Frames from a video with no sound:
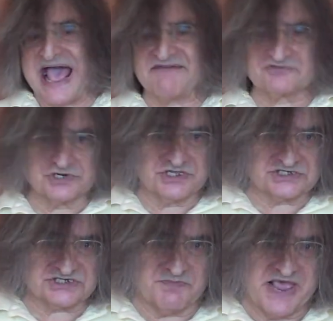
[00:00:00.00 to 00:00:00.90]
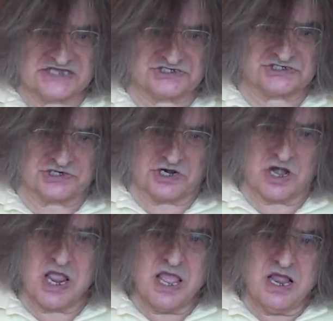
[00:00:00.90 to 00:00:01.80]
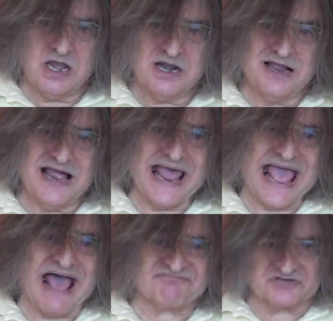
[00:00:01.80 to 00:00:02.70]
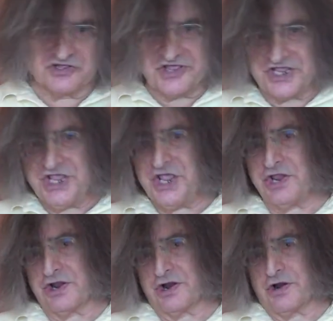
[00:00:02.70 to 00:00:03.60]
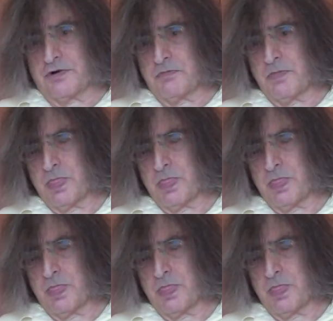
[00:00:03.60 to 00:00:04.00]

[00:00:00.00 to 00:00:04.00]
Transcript: after the semester, after the year,